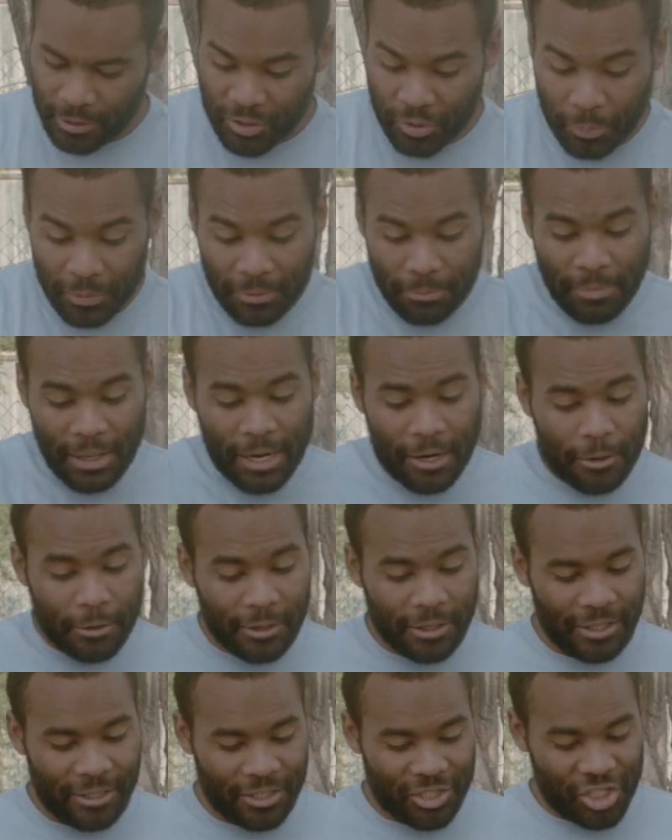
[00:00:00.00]
to be
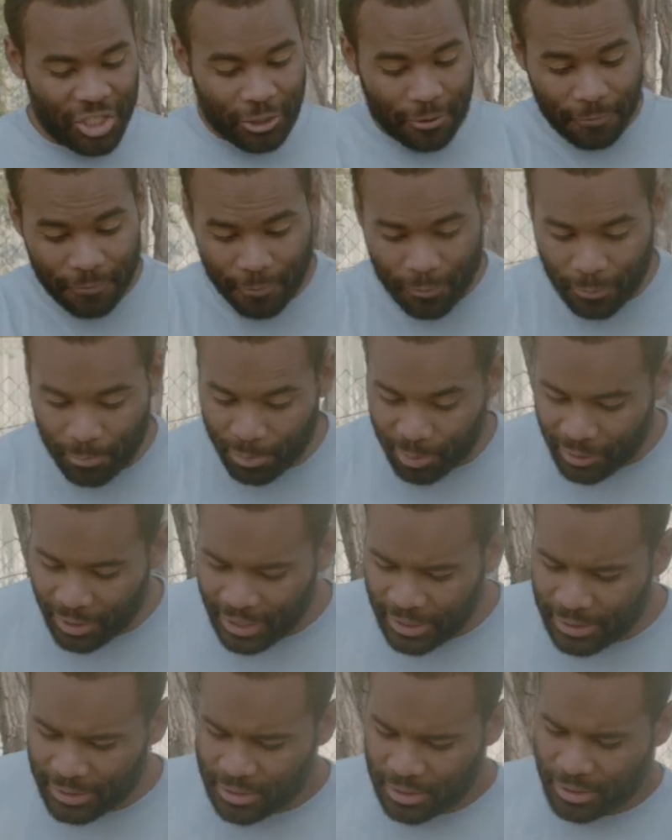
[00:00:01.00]
merry, cheerful,
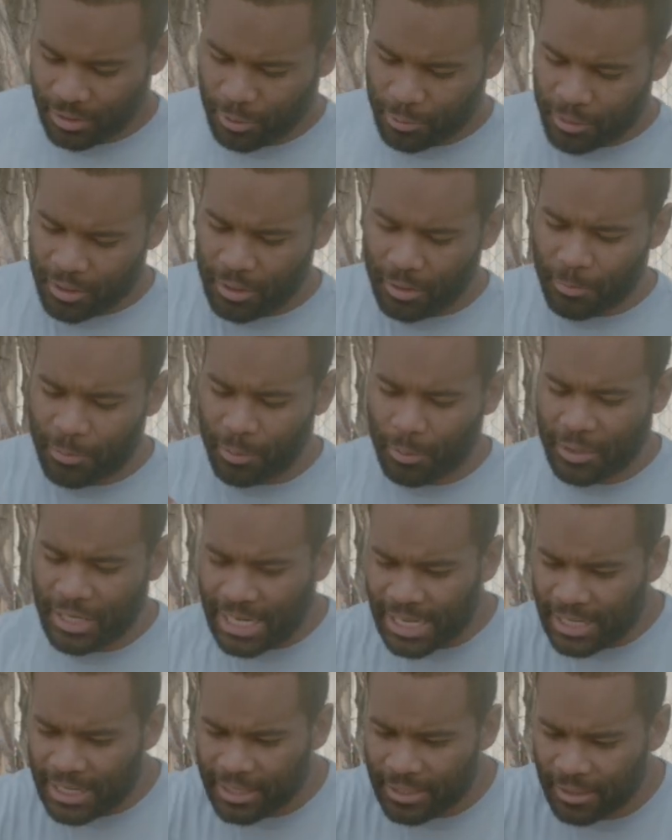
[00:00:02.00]
bright, agreeable,
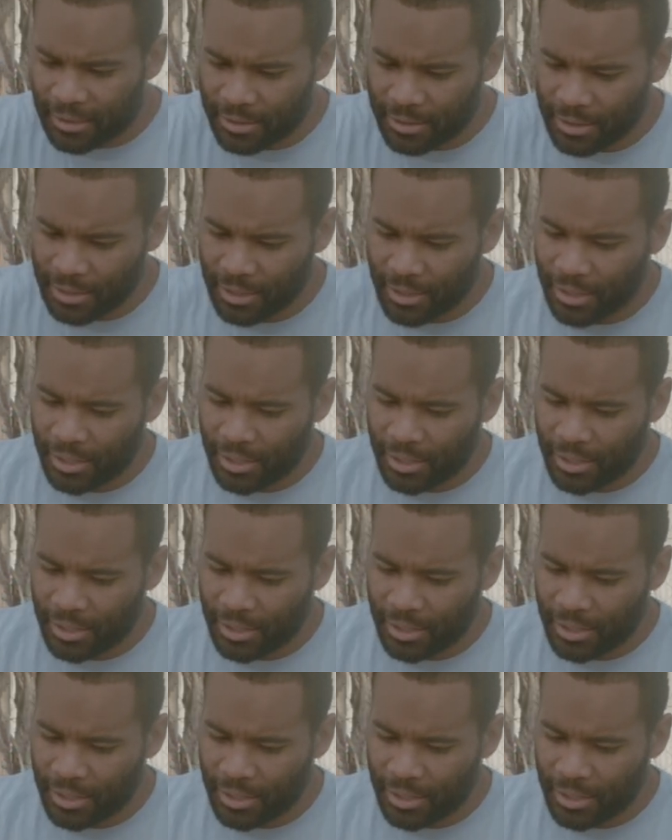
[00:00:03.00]
kind,